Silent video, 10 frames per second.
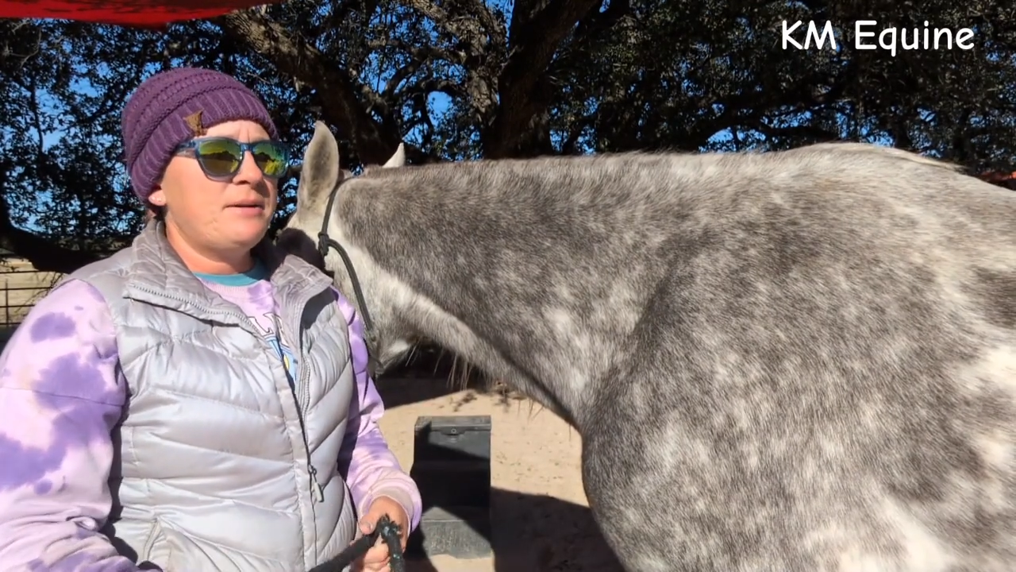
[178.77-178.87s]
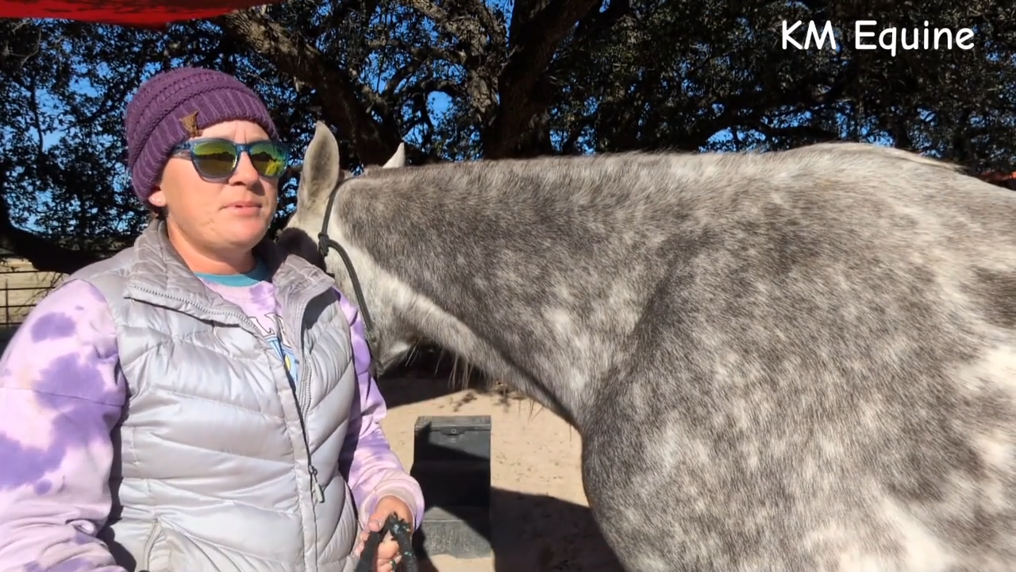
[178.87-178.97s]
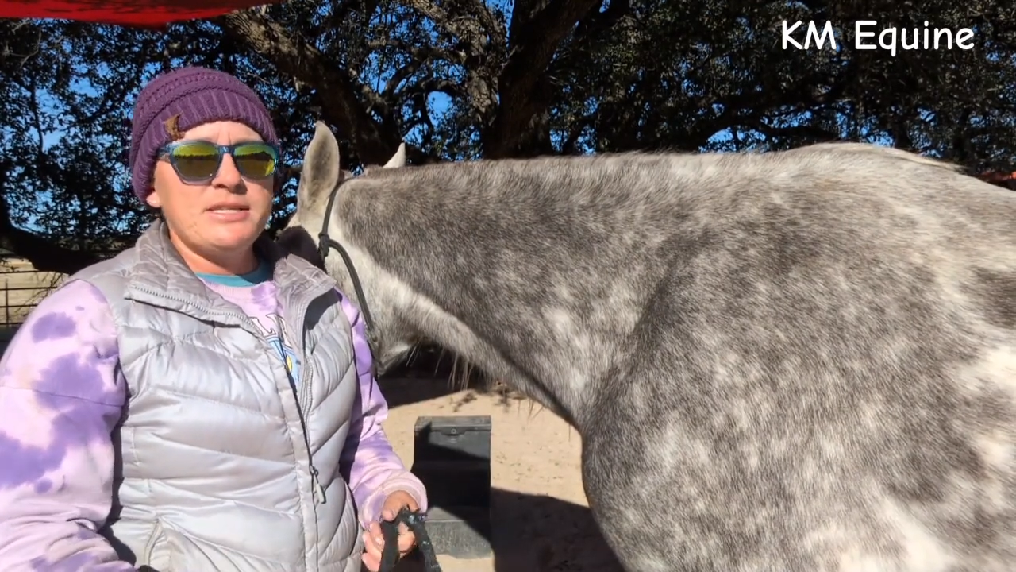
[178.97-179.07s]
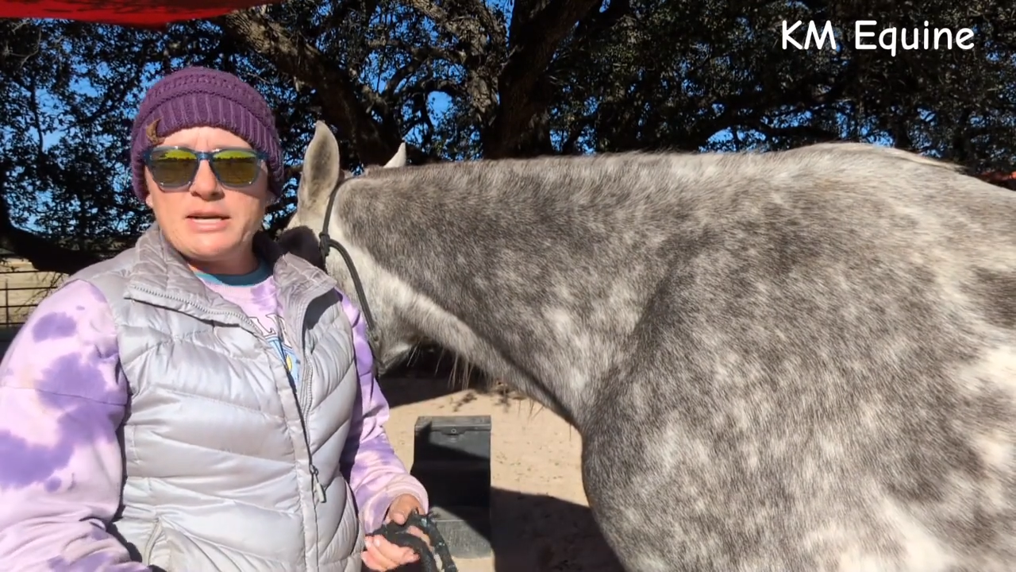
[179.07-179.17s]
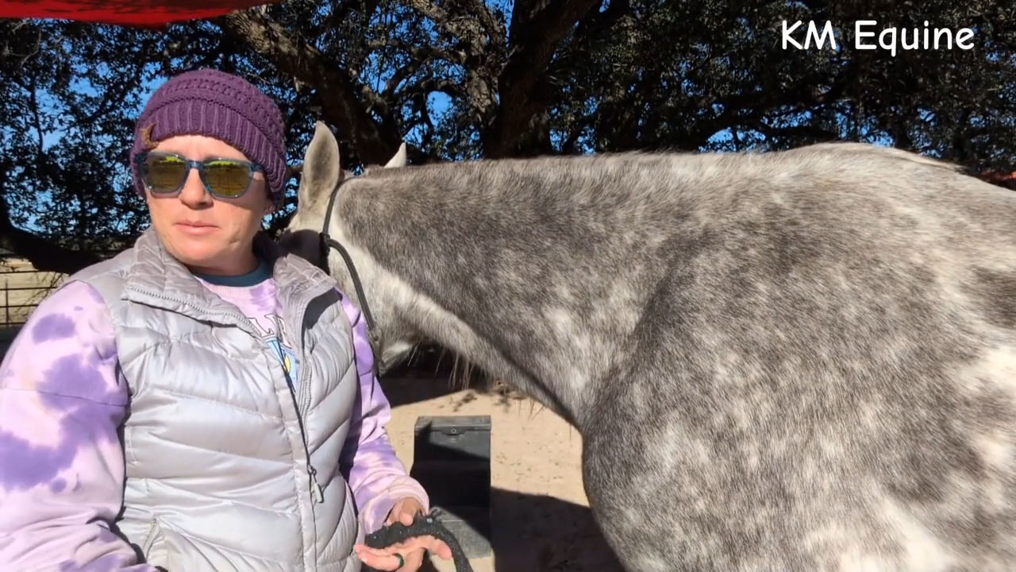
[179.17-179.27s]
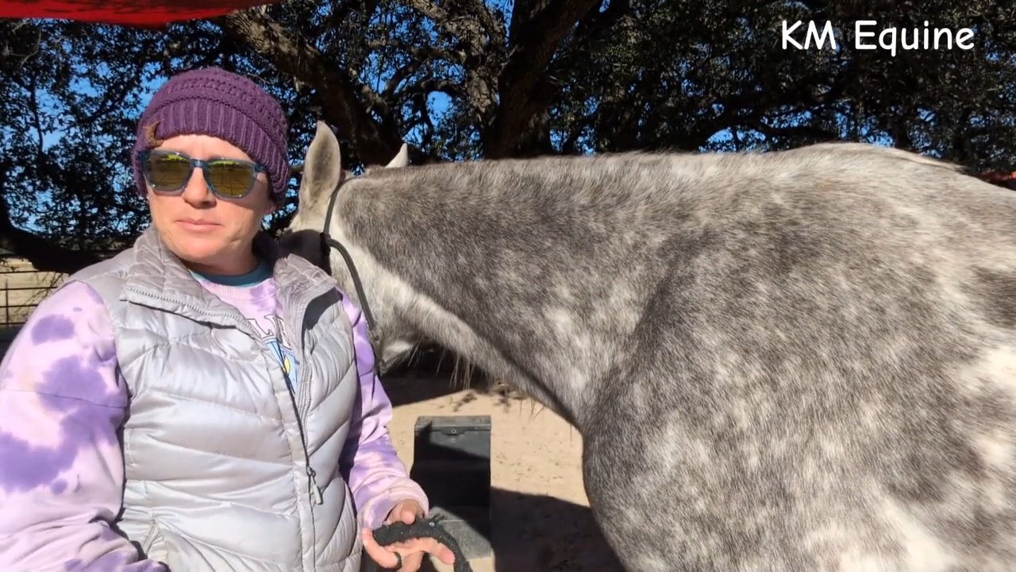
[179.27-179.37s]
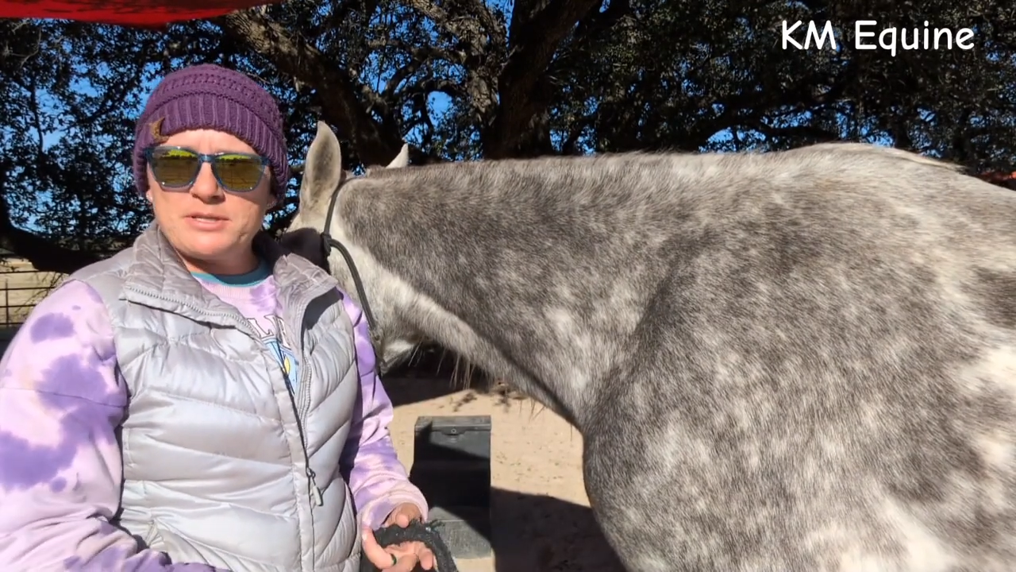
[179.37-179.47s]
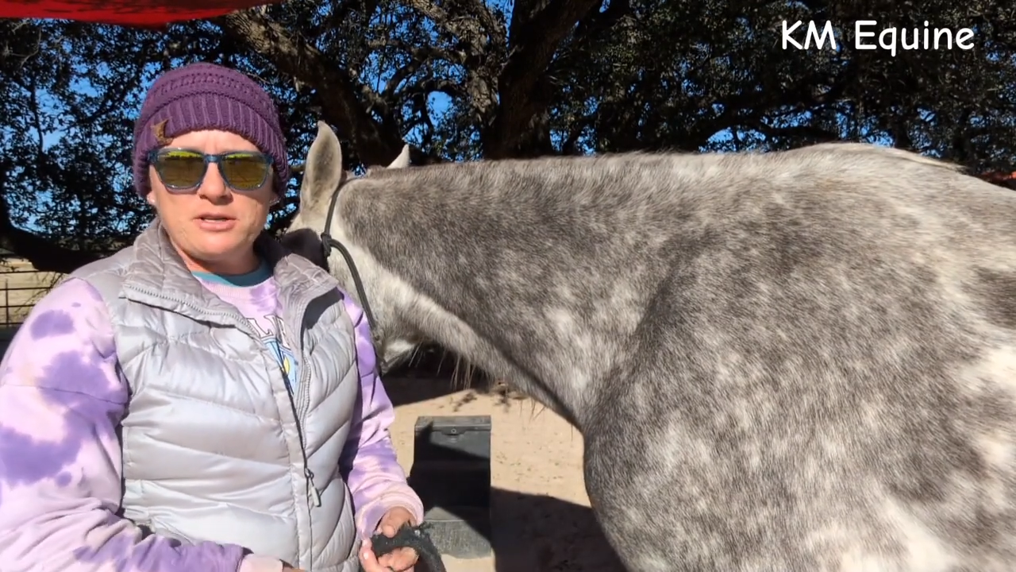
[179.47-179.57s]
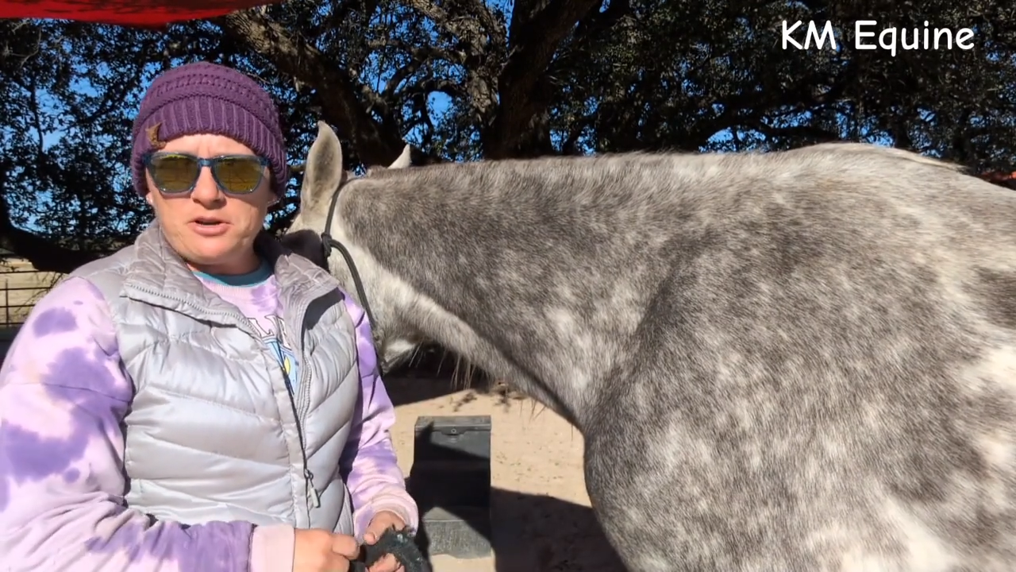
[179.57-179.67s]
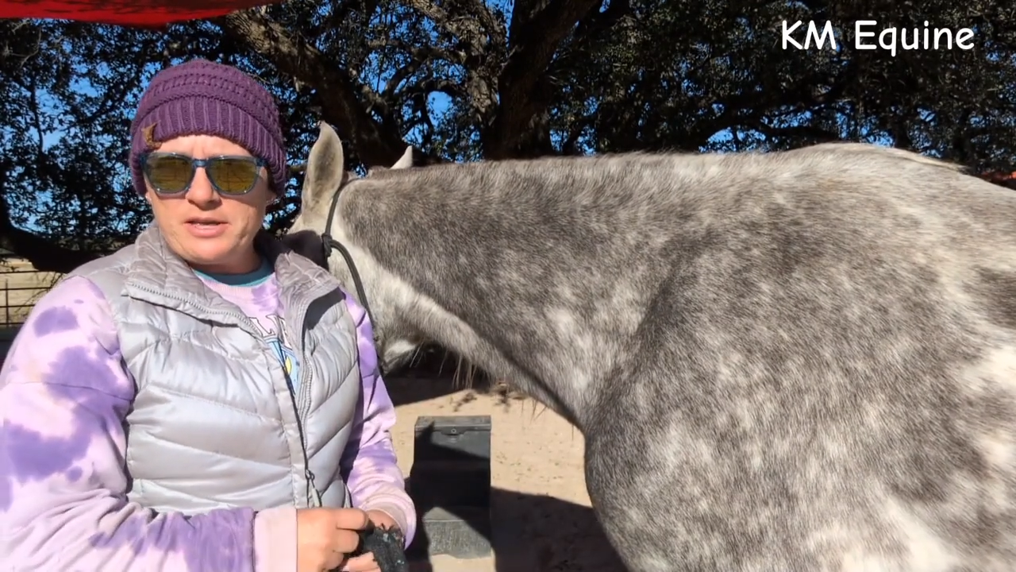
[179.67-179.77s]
stumps, all